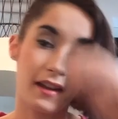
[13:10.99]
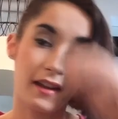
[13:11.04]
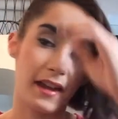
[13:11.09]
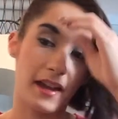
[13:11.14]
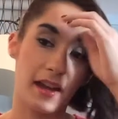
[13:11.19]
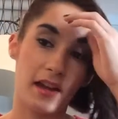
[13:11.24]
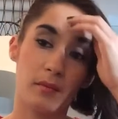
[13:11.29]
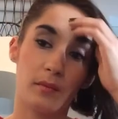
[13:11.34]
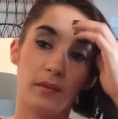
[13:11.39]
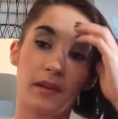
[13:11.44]

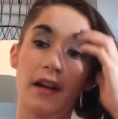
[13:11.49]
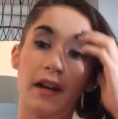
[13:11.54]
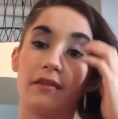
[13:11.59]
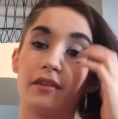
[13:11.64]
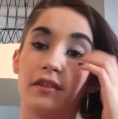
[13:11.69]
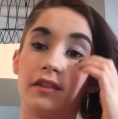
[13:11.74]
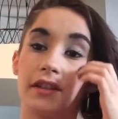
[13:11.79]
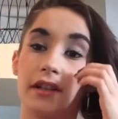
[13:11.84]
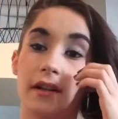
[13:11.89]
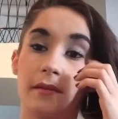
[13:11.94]
and
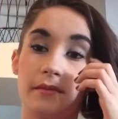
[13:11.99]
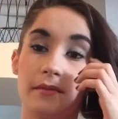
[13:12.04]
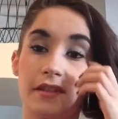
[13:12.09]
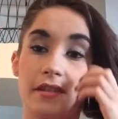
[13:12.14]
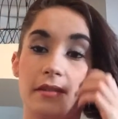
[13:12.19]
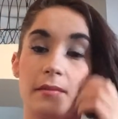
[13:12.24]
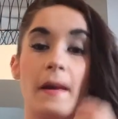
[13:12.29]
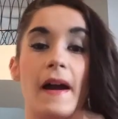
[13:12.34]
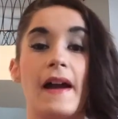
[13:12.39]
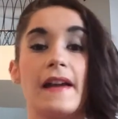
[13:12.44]
whatever comes
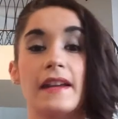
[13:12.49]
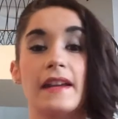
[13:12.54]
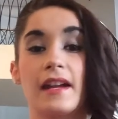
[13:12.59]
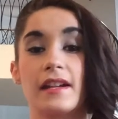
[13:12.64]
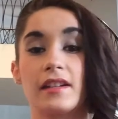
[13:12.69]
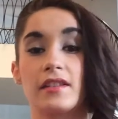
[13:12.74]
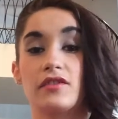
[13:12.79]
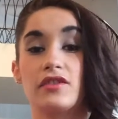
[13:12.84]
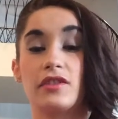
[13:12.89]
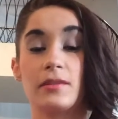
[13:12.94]
to mind, I
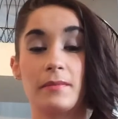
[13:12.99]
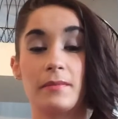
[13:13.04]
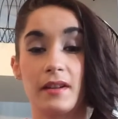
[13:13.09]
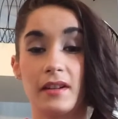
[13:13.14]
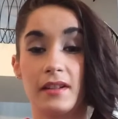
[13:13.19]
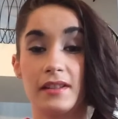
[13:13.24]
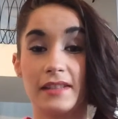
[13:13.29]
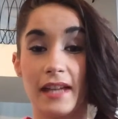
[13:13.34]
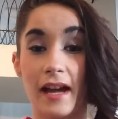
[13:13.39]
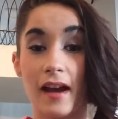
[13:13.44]
usually put
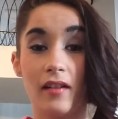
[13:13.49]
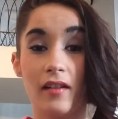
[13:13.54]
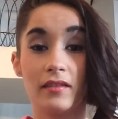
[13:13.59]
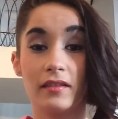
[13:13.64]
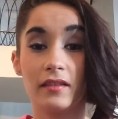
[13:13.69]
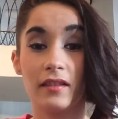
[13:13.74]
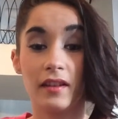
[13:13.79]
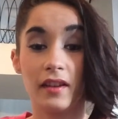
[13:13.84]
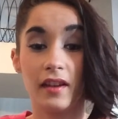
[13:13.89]
it down.